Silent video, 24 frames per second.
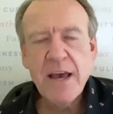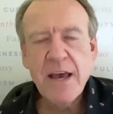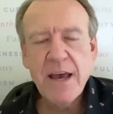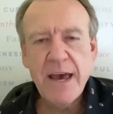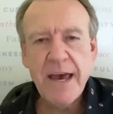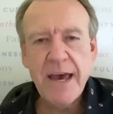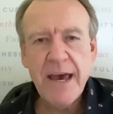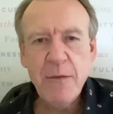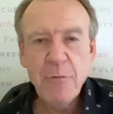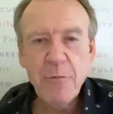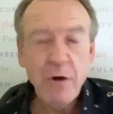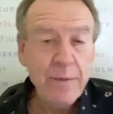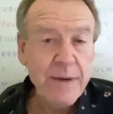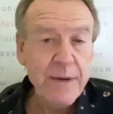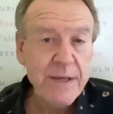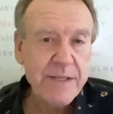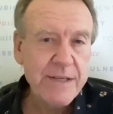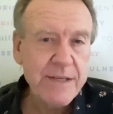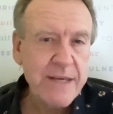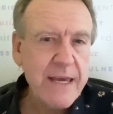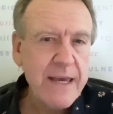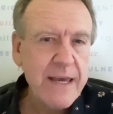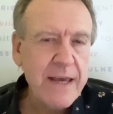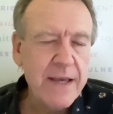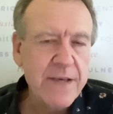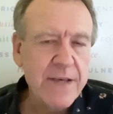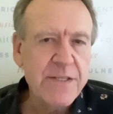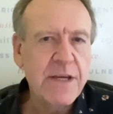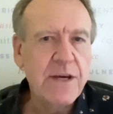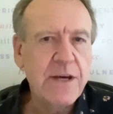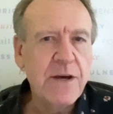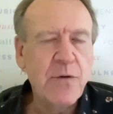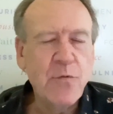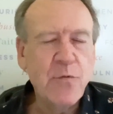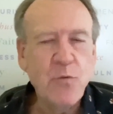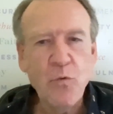And what we see is
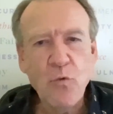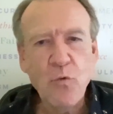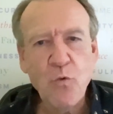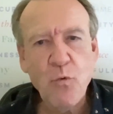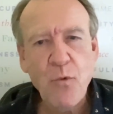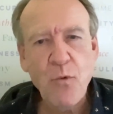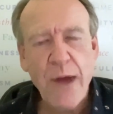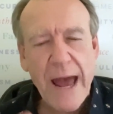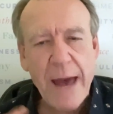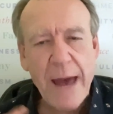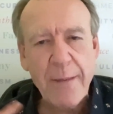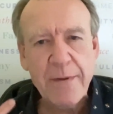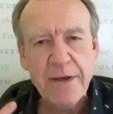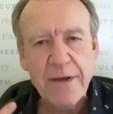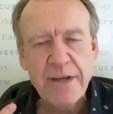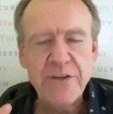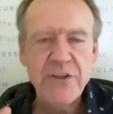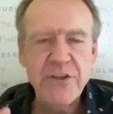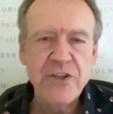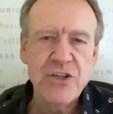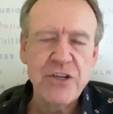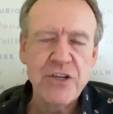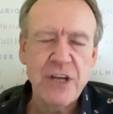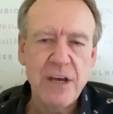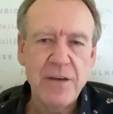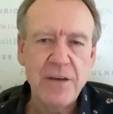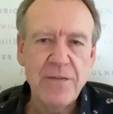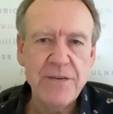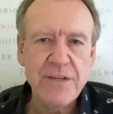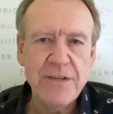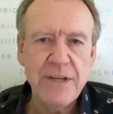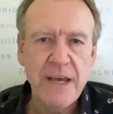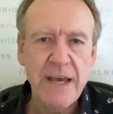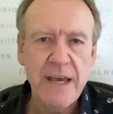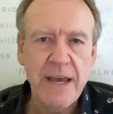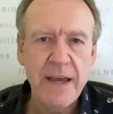a rapid
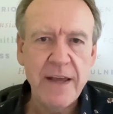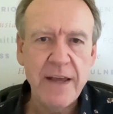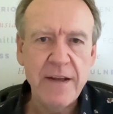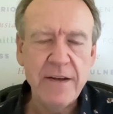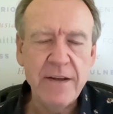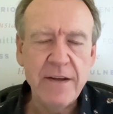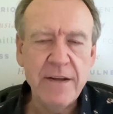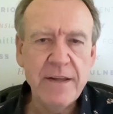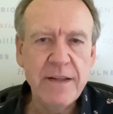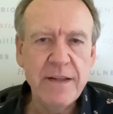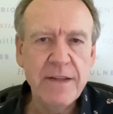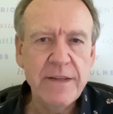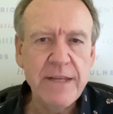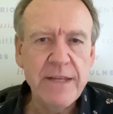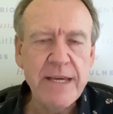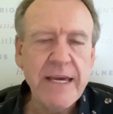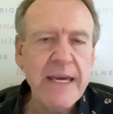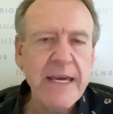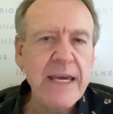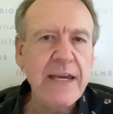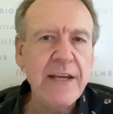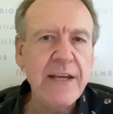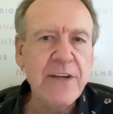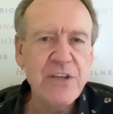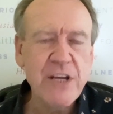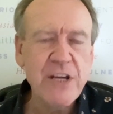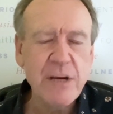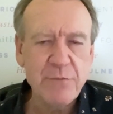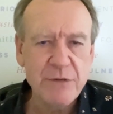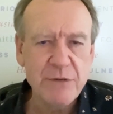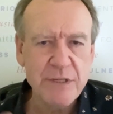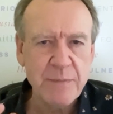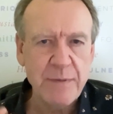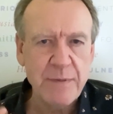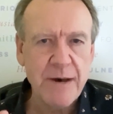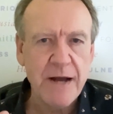shift in the EEG
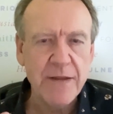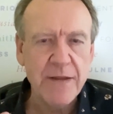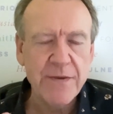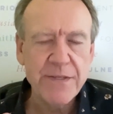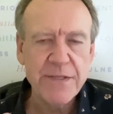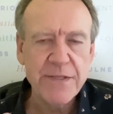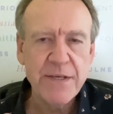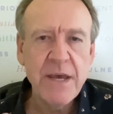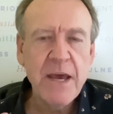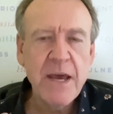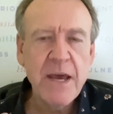response.